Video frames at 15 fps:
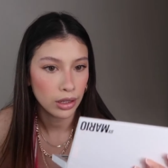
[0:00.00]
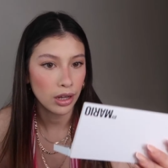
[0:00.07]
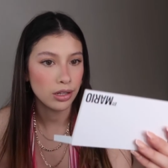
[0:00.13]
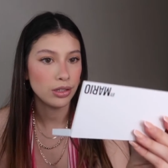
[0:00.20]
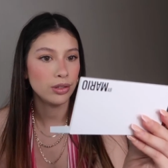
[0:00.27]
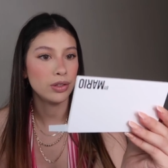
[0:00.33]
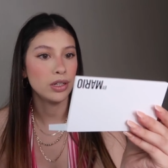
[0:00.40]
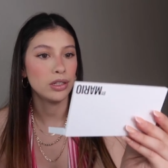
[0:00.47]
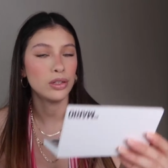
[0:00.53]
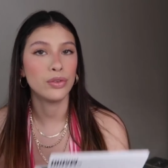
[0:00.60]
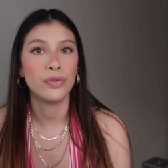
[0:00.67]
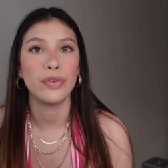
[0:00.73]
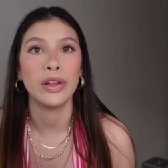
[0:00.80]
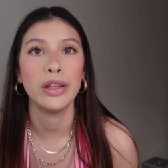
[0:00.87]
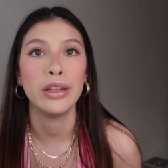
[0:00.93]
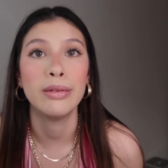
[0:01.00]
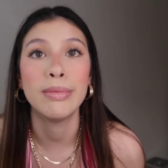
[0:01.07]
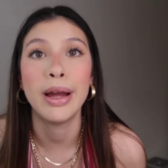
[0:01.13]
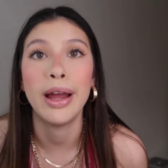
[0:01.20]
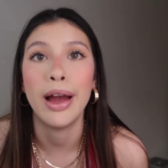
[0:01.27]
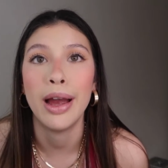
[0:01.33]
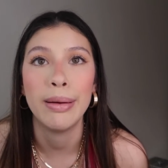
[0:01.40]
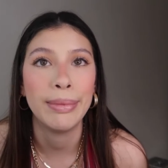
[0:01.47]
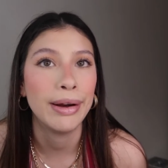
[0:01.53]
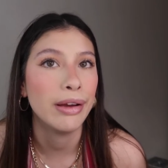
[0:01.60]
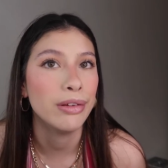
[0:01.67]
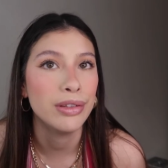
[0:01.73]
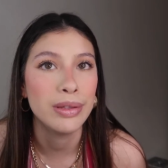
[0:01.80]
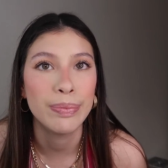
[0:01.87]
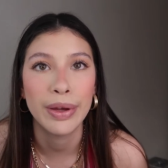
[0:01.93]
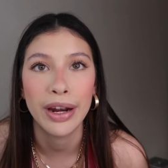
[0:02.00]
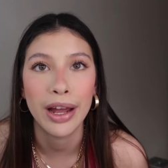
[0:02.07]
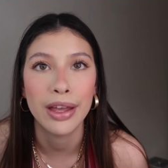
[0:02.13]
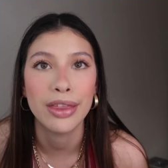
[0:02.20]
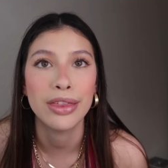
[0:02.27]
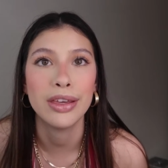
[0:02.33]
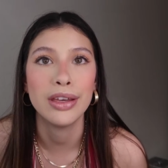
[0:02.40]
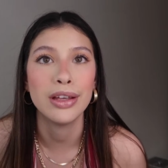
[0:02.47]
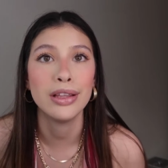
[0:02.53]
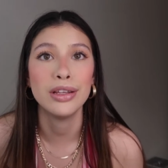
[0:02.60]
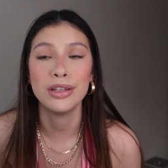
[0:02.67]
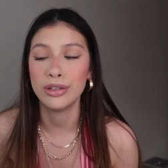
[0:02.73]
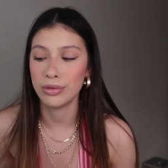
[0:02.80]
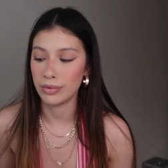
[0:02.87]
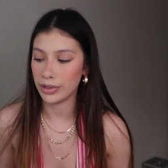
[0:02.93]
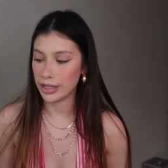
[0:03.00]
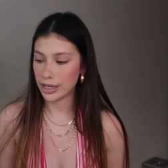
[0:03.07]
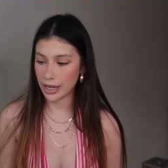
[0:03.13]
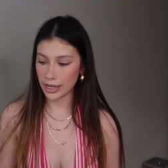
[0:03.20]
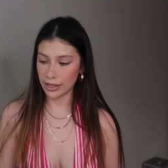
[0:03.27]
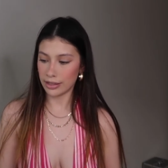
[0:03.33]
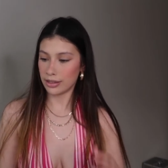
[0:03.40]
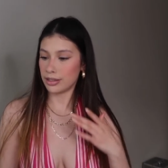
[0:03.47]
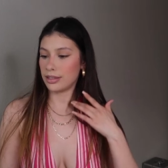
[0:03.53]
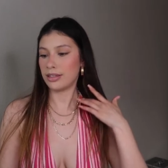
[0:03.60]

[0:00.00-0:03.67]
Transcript: I do need to fill in my eyebrows, but I think it looks really nice.